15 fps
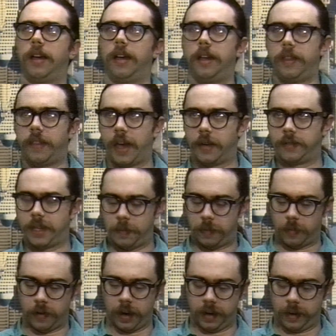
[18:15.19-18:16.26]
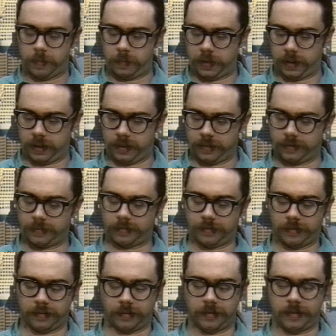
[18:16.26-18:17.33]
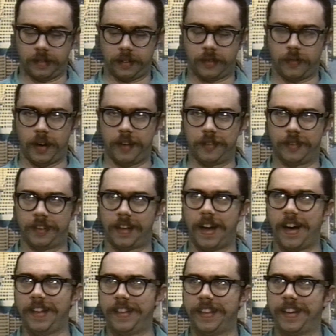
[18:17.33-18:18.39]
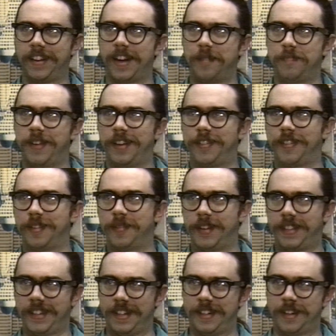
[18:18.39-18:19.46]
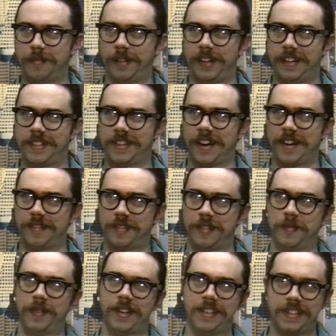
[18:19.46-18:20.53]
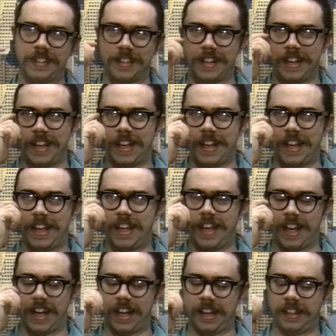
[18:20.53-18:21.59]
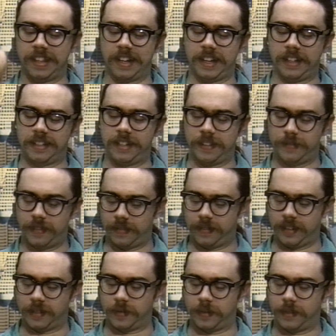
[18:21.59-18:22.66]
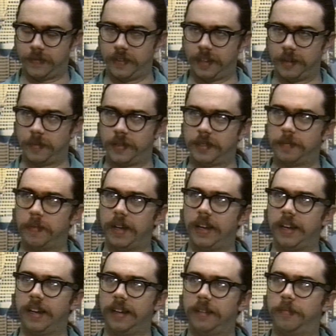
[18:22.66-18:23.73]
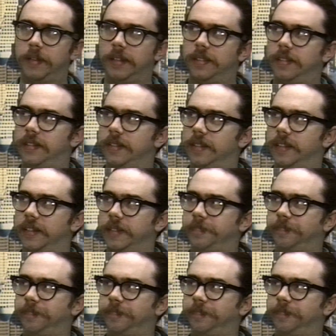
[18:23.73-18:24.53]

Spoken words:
the housekeeper brought up strange line that I'm not sure what the double entendre was in the 1950s when the film was made, but the